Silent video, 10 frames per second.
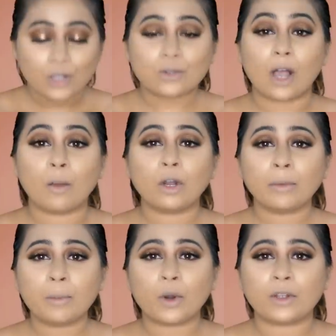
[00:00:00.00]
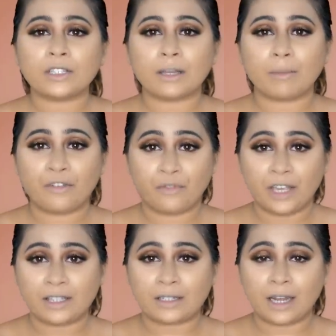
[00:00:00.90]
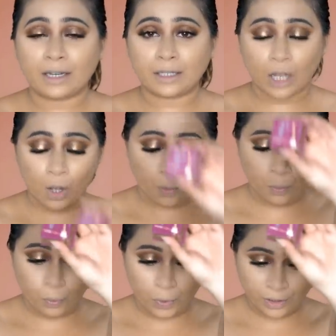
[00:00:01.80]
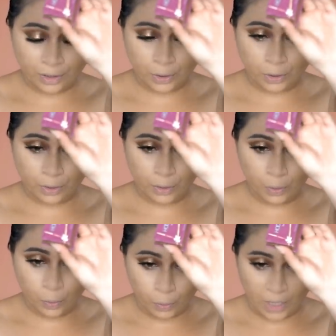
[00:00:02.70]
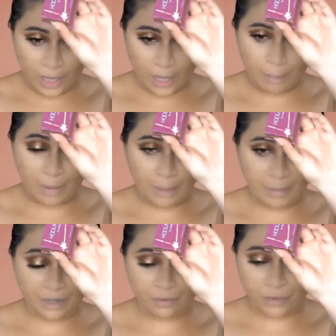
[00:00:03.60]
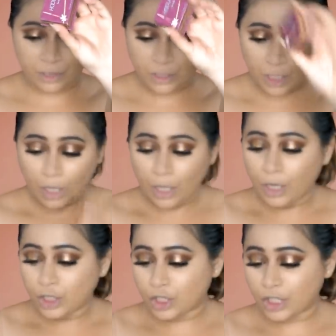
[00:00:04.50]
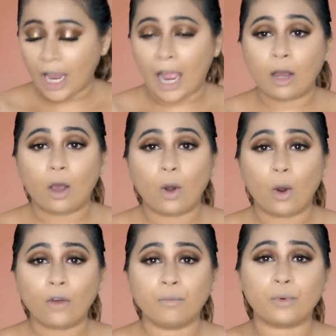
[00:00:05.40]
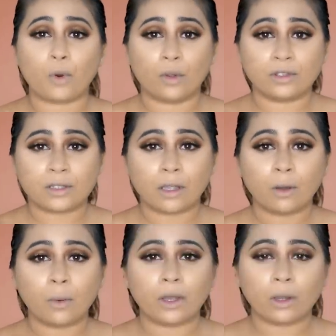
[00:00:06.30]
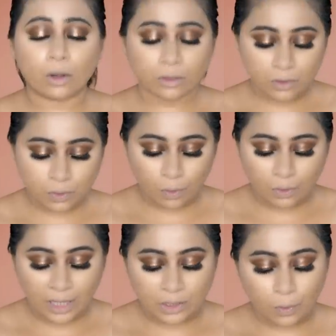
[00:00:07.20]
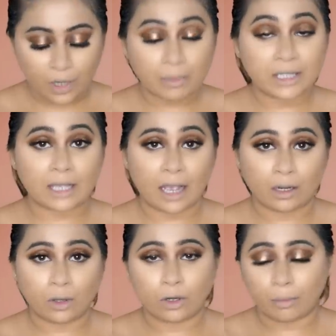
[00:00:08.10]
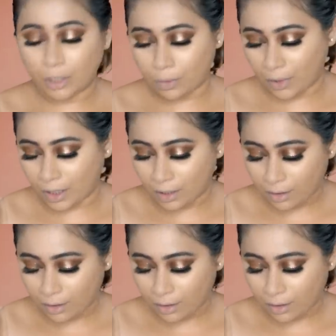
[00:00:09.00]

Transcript: So I'm going to be bronzing my face right now with Hoola by Benefit. She had a lot of bronzing going on, so that's what I'm exactly going to be doing.